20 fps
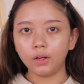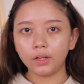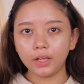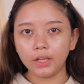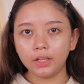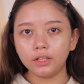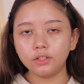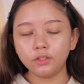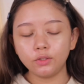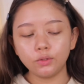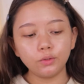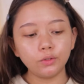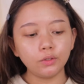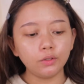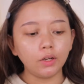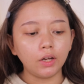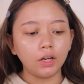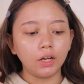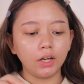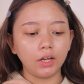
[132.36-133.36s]
Okay, so
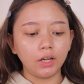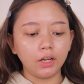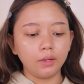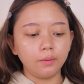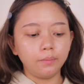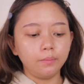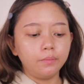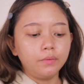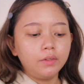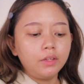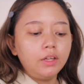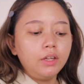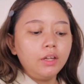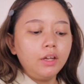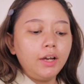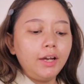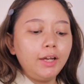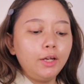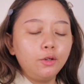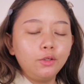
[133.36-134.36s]

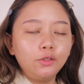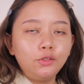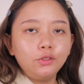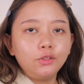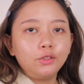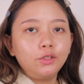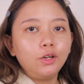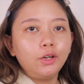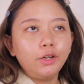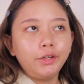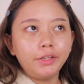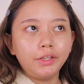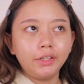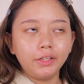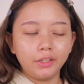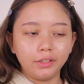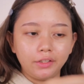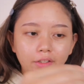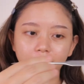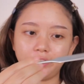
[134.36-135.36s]
I also got
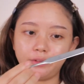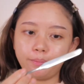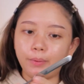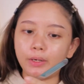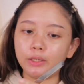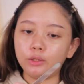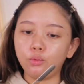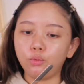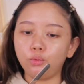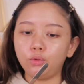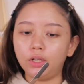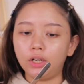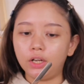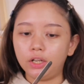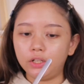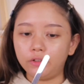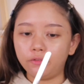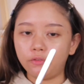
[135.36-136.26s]
the spatula,